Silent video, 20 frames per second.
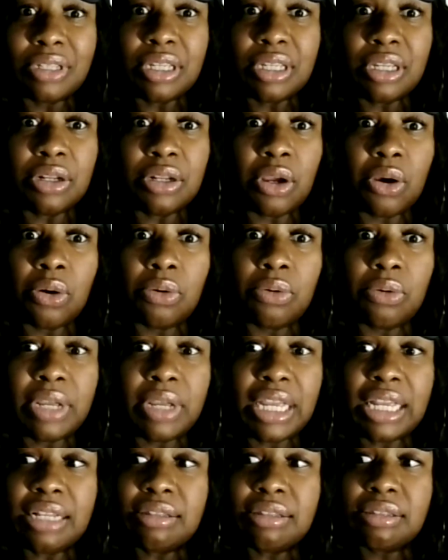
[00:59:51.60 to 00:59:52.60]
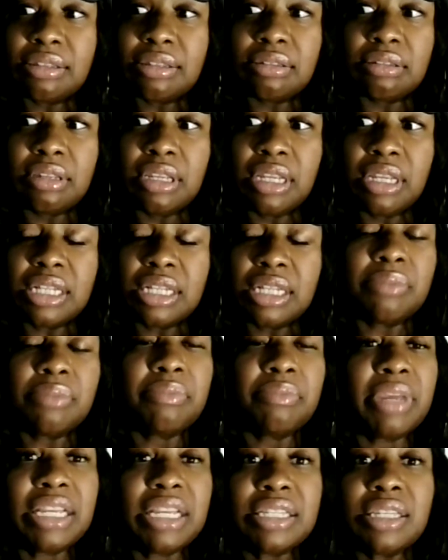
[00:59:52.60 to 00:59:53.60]
it's
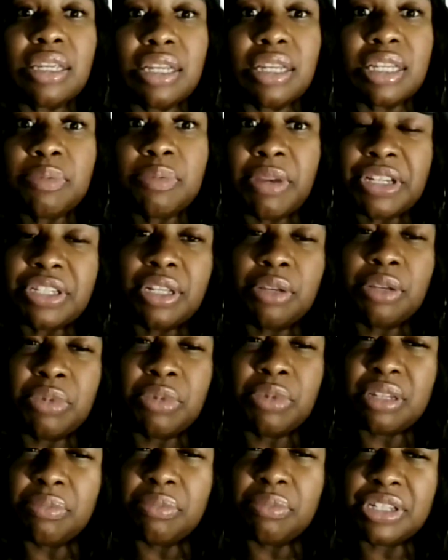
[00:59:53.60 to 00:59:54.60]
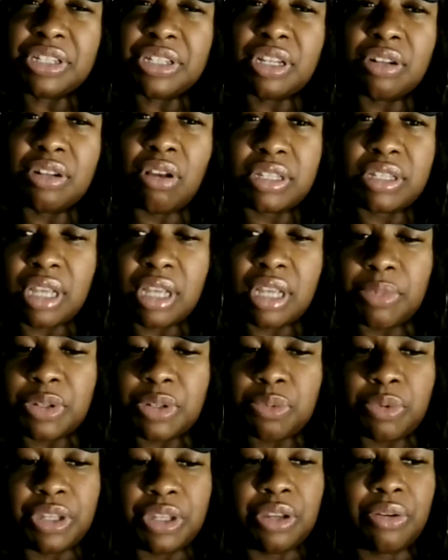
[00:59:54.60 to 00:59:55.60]
amazing, especially with dementia and
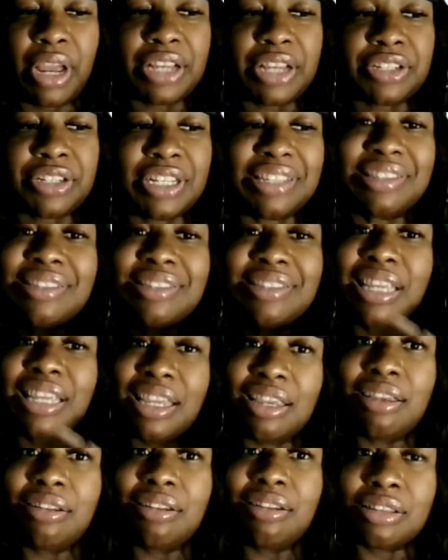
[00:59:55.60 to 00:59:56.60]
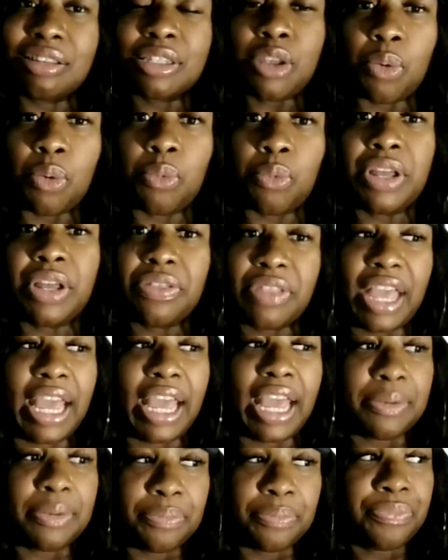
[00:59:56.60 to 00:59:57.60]
Alzheimer's, when you're actually seeing someone
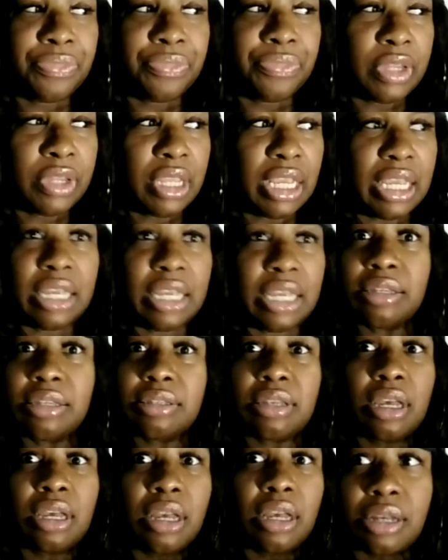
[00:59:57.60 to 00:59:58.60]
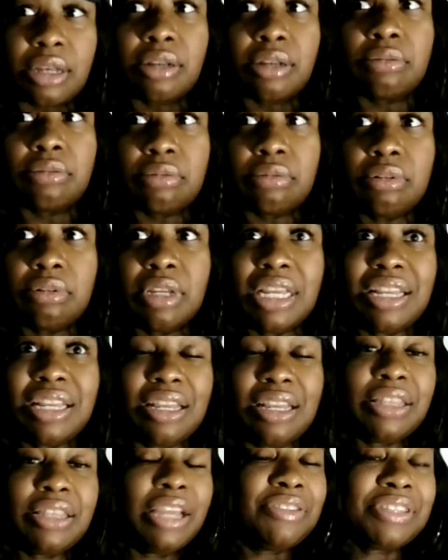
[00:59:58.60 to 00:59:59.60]
that is,
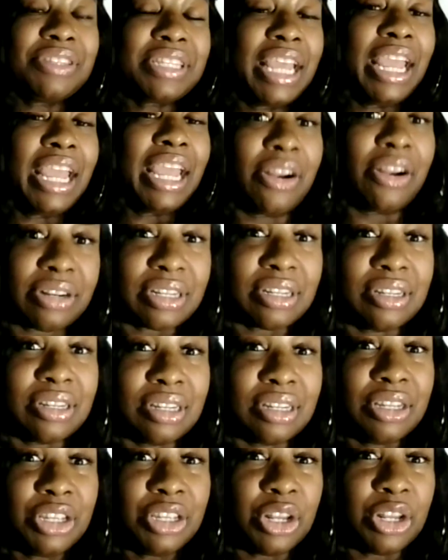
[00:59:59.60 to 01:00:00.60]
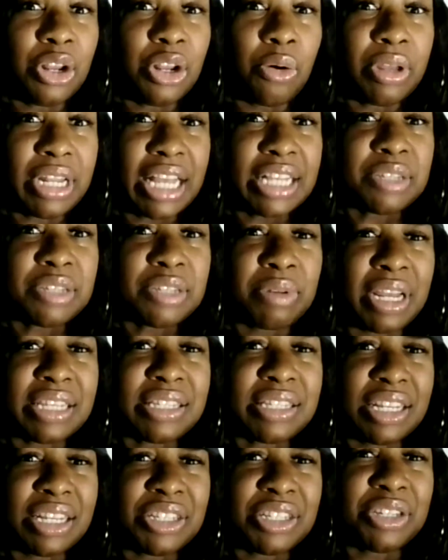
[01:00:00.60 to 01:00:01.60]
they're scared, and that's what I
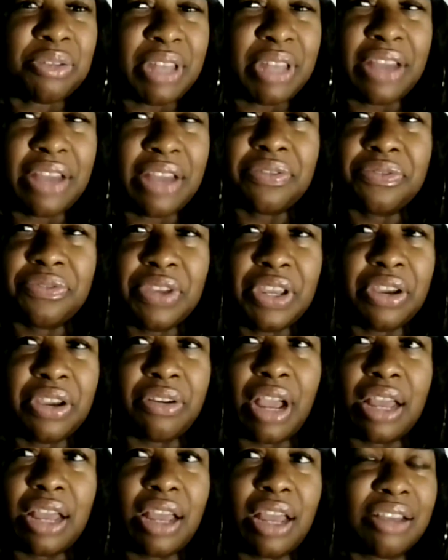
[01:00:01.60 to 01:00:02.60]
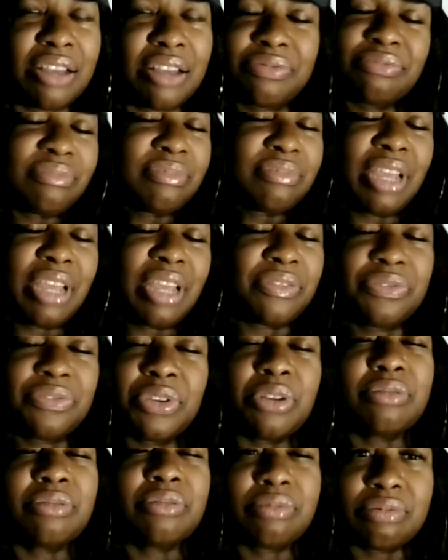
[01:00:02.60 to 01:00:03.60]
said to that fear. I
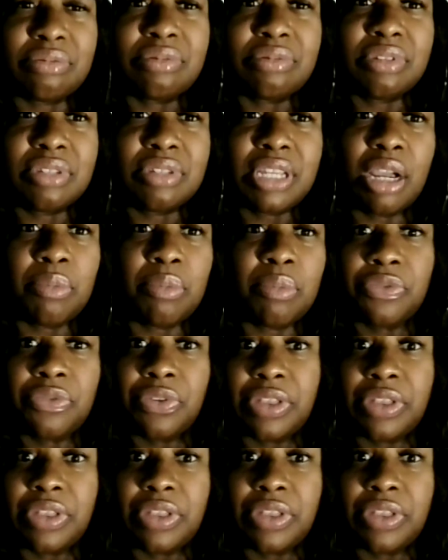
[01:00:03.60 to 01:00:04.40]
feel terrible for